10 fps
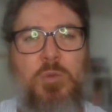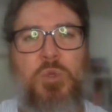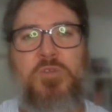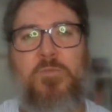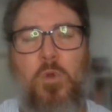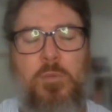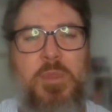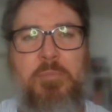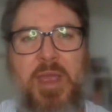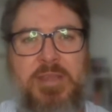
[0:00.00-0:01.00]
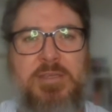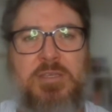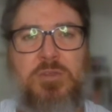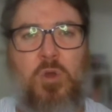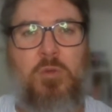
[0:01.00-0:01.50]
which form the
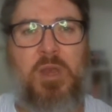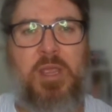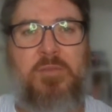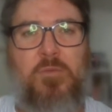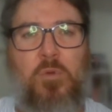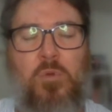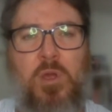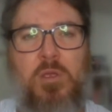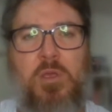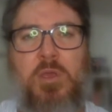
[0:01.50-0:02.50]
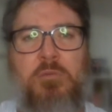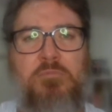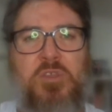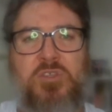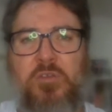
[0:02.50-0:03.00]
basis normally for
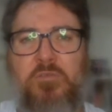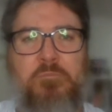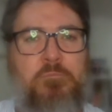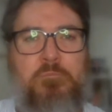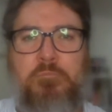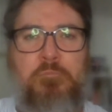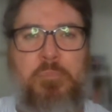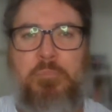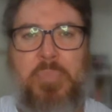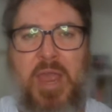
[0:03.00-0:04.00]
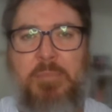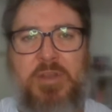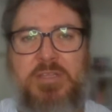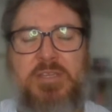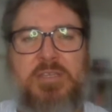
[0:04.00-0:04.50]
the sort of
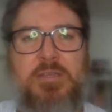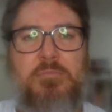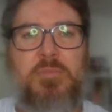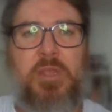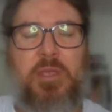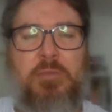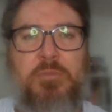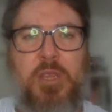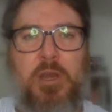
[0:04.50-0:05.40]
payment system, the